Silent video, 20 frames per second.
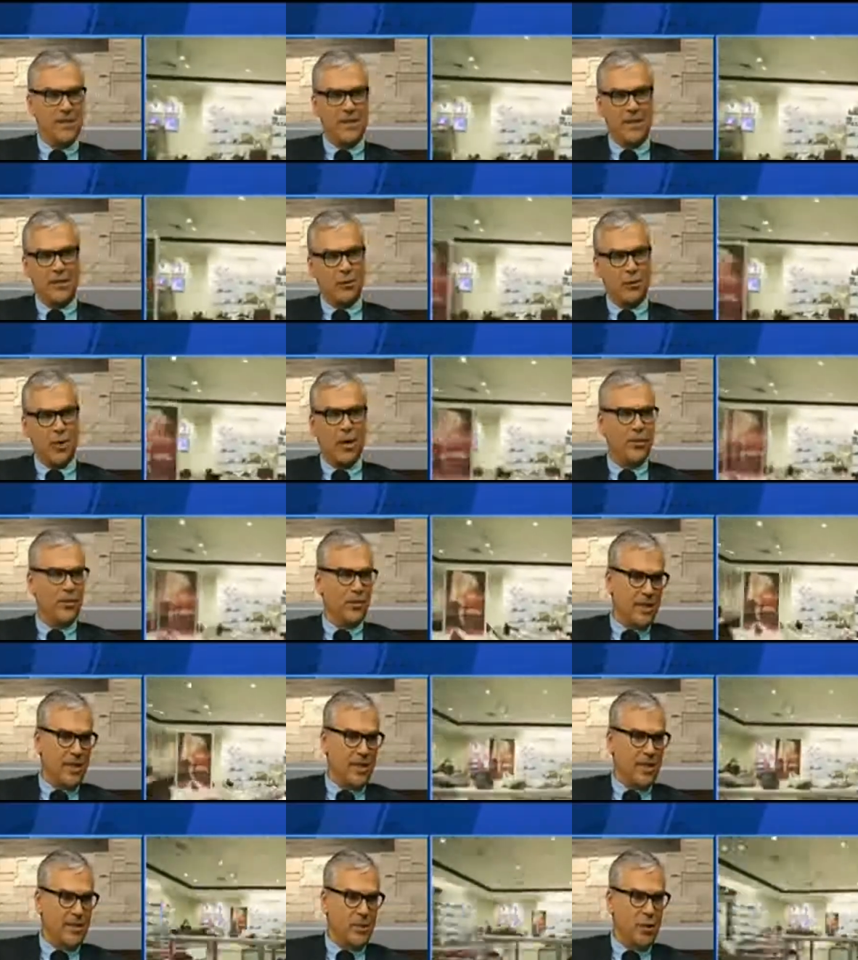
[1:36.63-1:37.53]
Is that, do I
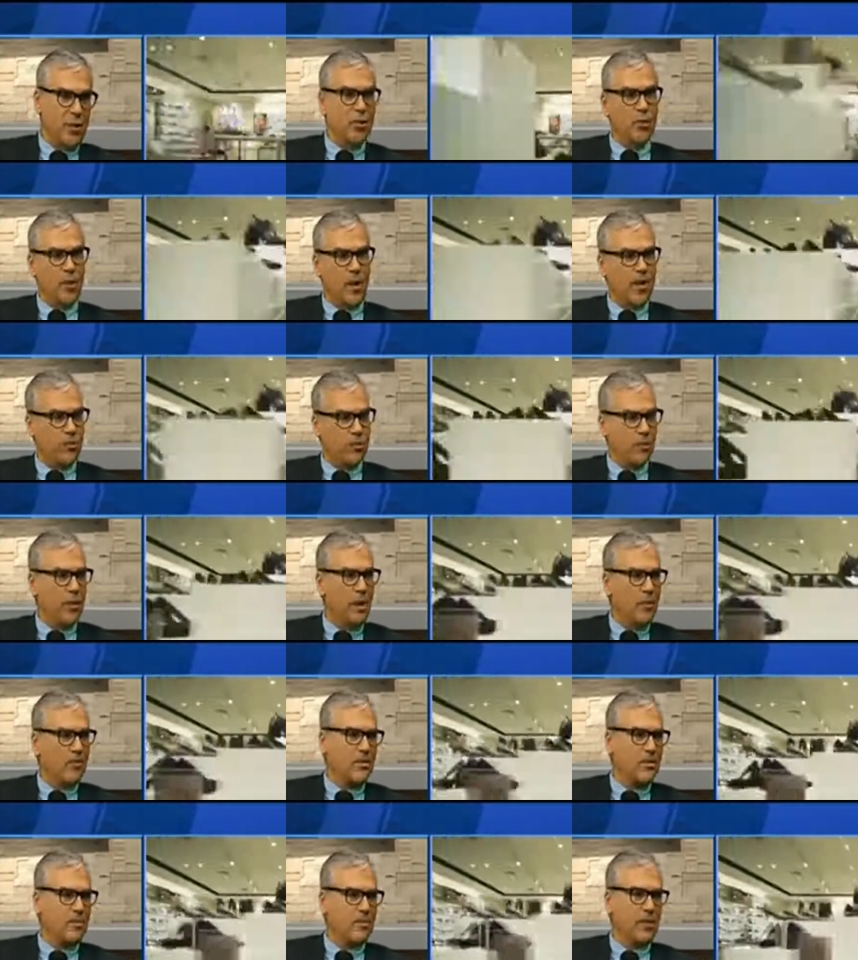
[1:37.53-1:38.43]
look sexy or do I look
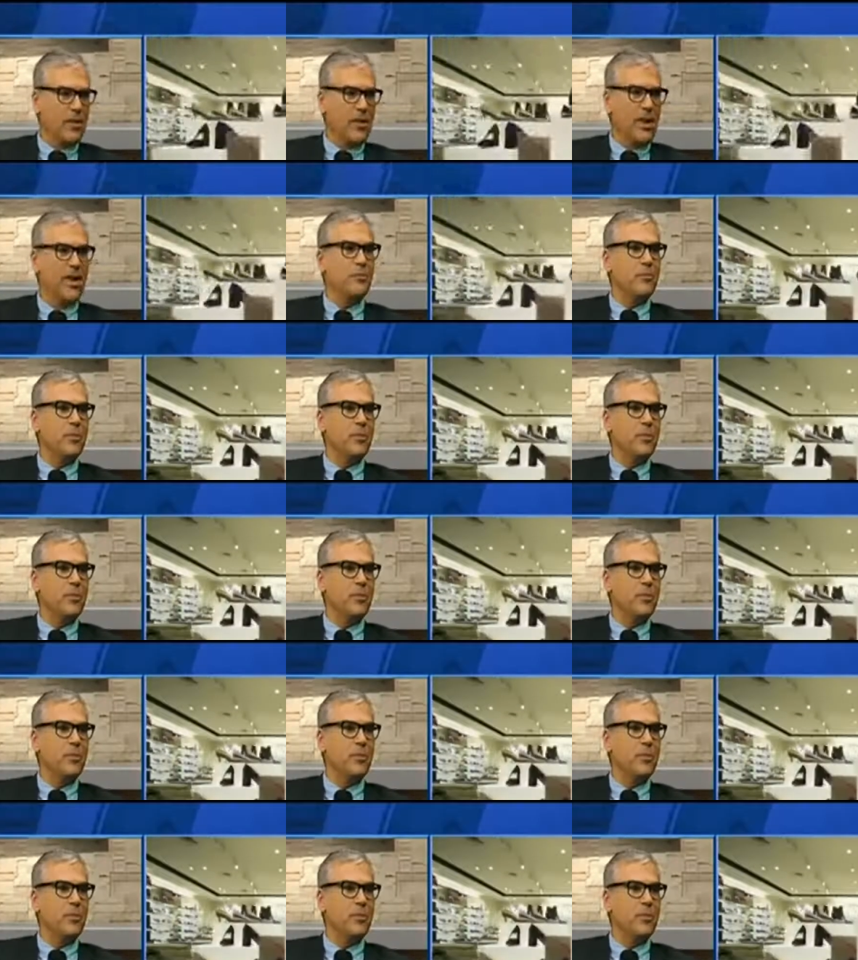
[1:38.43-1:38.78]
comfortable?